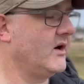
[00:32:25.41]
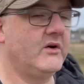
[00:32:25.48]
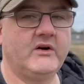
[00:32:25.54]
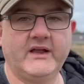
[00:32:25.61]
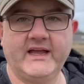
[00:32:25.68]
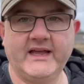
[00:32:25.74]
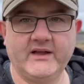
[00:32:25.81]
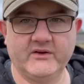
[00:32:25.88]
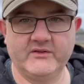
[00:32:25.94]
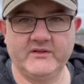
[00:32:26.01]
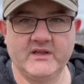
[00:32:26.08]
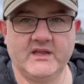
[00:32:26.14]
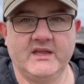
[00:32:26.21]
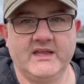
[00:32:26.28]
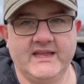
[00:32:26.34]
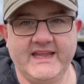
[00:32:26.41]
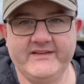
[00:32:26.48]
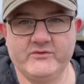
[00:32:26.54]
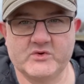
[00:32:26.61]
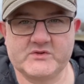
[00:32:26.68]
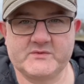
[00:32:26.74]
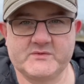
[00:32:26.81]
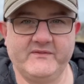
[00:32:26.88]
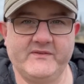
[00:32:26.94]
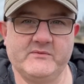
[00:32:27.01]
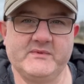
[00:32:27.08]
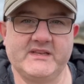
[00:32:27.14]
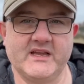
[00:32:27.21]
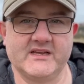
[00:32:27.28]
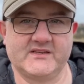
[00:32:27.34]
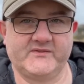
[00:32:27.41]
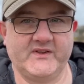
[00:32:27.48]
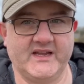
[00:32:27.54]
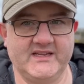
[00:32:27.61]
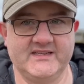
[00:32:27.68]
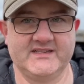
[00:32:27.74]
Alright, hang on. Eva wants me to film the ducks for you.